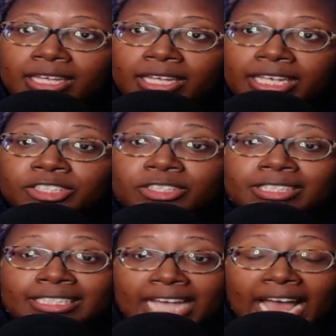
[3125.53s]
he
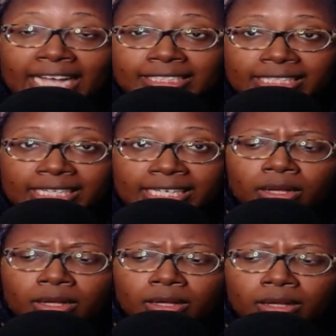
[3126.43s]
took a
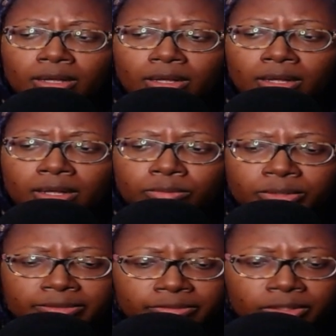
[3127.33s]
taxi, a
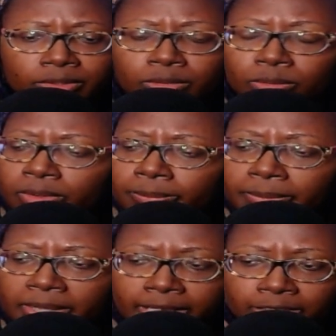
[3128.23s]
river or a
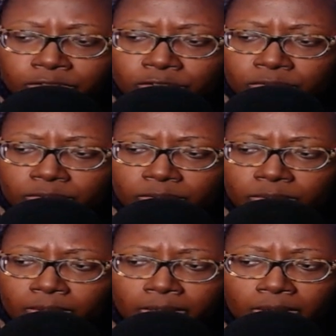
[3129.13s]
beach
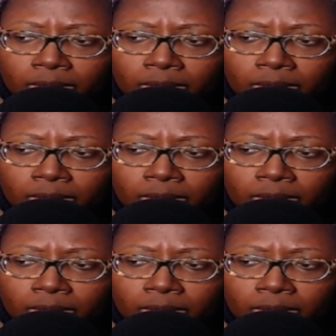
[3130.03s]
or an